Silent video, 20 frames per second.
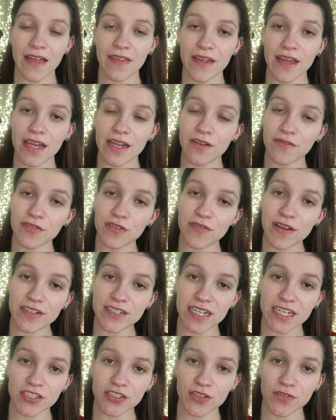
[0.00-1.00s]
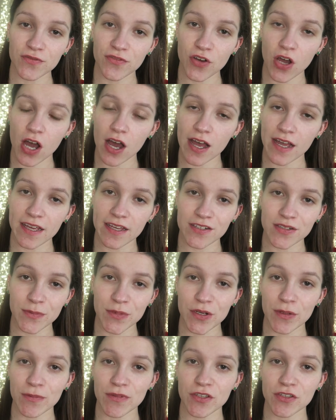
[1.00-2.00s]
And then for foundation, for high end, I'm
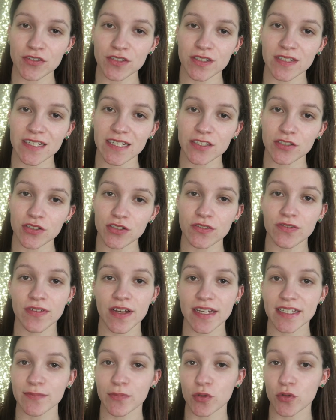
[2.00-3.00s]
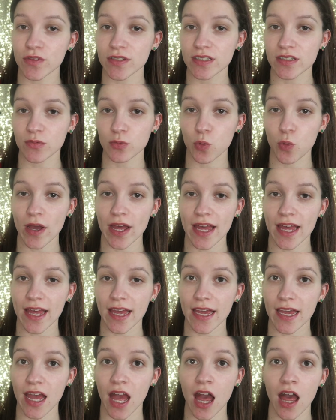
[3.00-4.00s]
going to be using the Too Faced Born This
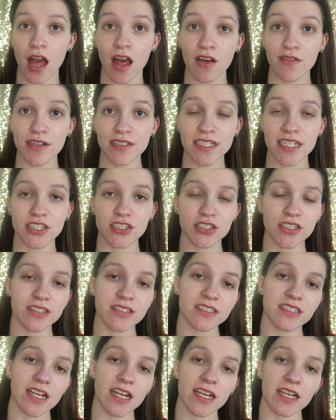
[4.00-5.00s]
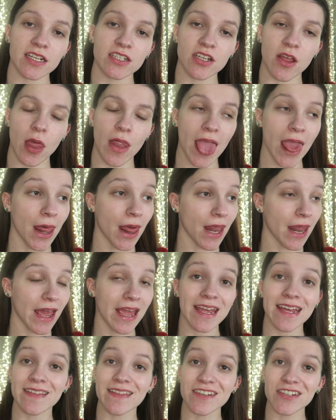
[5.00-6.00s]
Way foundation
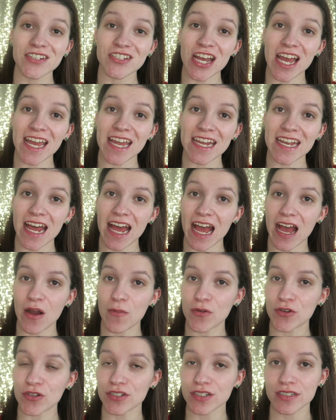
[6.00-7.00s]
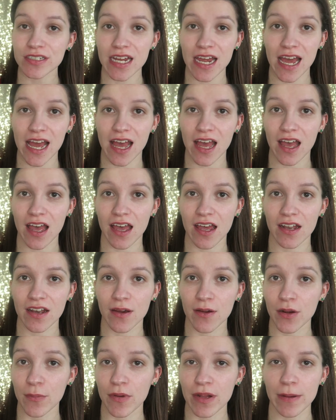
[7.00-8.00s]
in the shade Almond, and
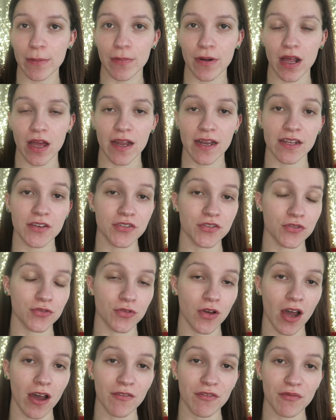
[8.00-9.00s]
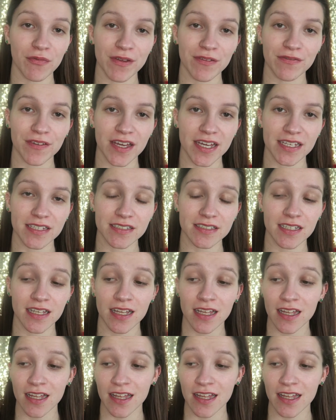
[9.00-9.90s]
I'm going to be applying it to half of my face.